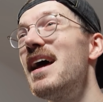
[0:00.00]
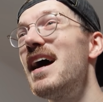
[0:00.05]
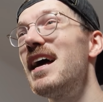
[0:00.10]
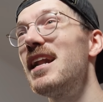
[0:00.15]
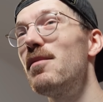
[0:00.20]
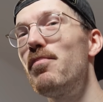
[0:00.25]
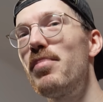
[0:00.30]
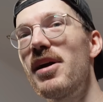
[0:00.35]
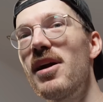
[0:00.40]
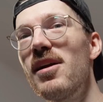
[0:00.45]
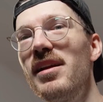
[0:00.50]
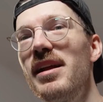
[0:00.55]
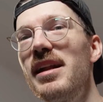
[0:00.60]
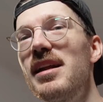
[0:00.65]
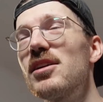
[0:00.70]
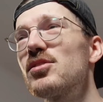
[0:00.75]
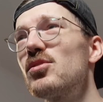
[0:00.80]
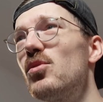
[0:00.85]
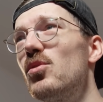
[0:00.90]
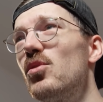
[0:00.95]
And apparently
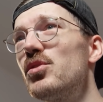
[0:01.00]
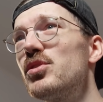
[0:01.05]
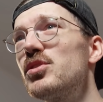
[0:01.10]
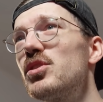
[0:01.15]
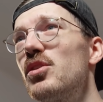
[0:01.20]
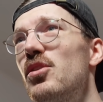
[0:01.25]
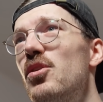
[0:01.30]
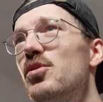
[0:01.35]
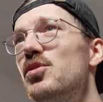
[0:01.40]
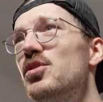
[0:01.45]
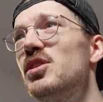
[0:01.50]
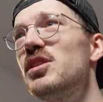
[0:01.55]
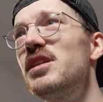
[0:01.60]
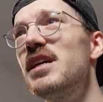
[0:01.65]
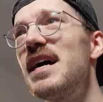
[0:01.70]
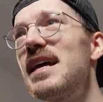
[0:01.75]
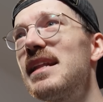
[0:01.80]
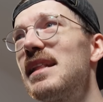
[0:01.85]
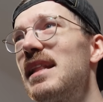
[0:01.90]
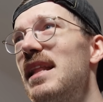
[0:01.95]
there's also no
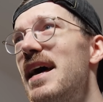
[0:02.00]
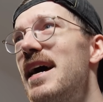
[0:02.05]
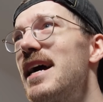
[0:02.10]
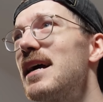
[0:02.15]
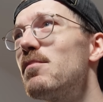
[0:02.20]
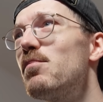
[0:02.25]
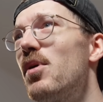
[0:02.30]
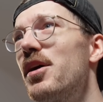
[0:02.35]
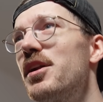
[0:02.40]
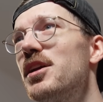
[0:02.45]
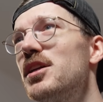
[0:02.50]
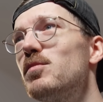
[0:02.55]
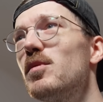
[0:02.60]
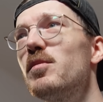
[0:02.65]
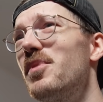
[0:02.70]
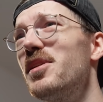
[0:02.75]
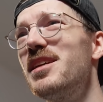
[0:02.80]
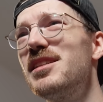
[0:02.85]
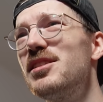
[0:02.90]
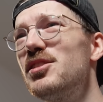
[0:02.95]
jet lag
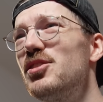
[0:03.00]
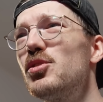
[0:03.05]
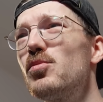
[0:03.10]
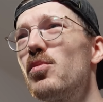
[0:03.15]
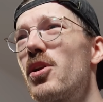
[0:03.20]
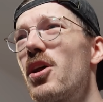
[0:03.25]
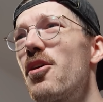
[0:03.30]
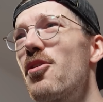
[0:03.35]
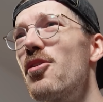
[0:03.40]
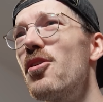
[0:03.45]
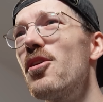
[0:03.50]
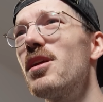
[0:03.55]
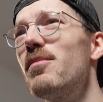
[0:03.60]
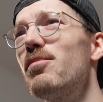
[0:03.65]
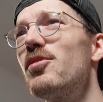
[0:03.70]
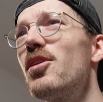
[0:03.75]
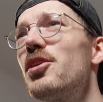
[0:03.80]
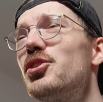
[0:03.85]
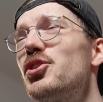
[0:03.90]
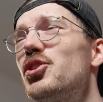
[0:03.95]
punishment, but this is just what I heard.
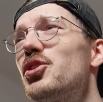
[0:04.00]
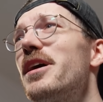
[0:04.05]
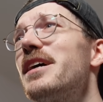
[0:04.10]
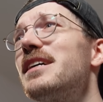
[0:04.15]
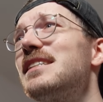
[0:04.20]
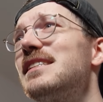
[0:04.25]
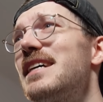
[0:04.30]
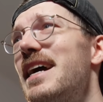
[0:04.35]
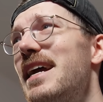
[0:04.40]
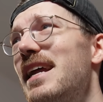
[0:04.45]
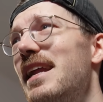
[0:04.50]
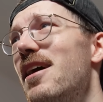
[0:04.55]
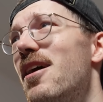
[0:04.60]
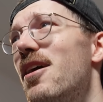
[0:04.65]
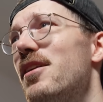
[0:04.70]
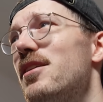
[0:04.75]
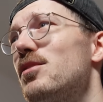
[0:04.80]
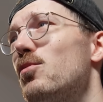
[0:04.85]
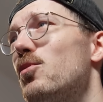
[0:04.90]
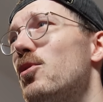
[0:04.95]
I'm not sure exactly
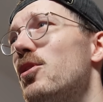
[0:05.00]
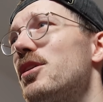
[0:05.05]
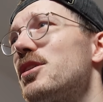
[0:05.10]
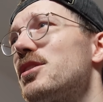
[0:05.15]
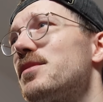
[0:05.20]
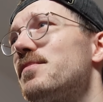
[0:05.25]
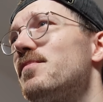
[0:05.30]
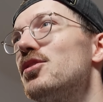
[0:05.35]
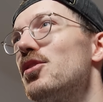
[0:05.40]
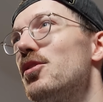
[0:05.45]
how that works.